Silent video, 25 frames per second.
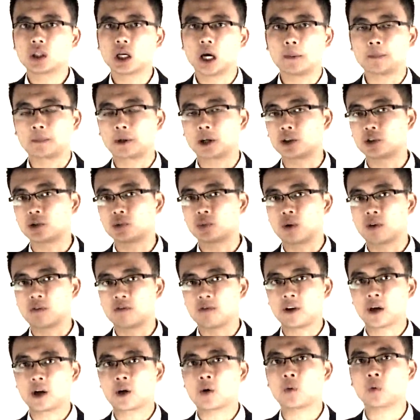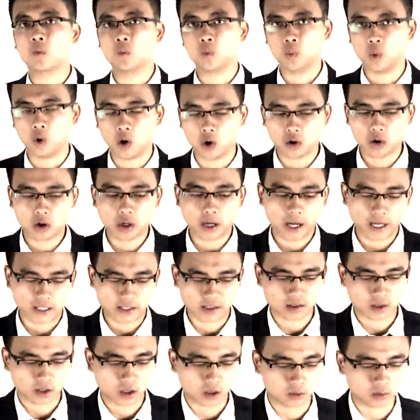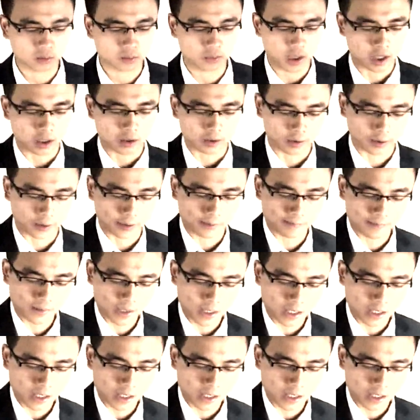I'm going to review what has gone wrong.